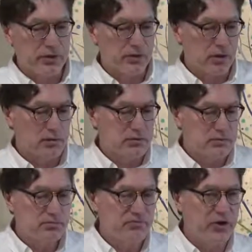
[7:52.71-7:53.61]
There are
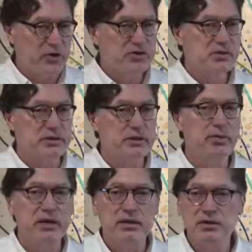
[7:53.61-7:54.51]
variously,
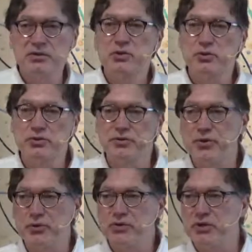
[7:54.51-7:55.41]
depending on the schools,
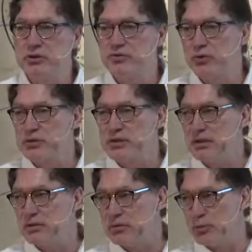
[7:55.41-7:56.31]
13 or 14
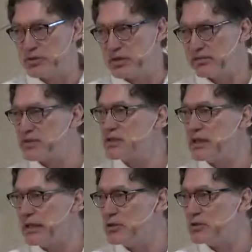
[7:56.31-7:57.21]
of the Bodhisattva
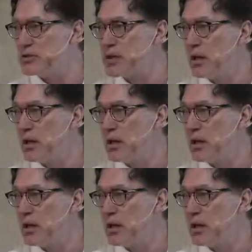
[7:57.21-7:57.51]
stages.